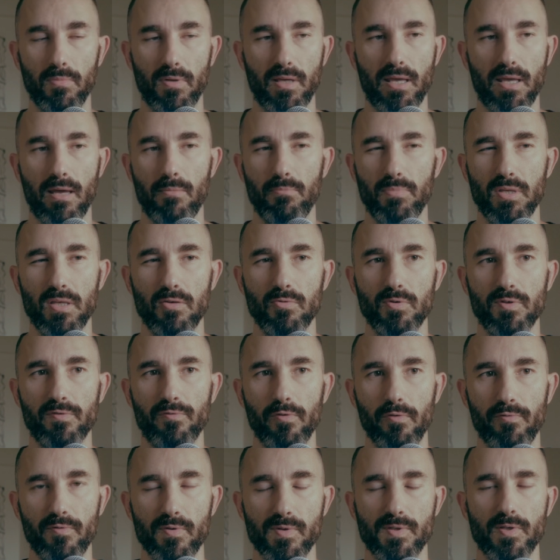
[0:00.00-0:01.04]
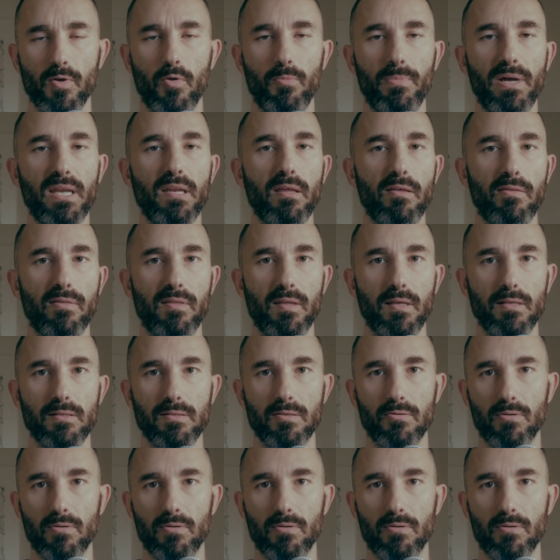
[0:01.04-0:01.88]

Can be useful for so many things.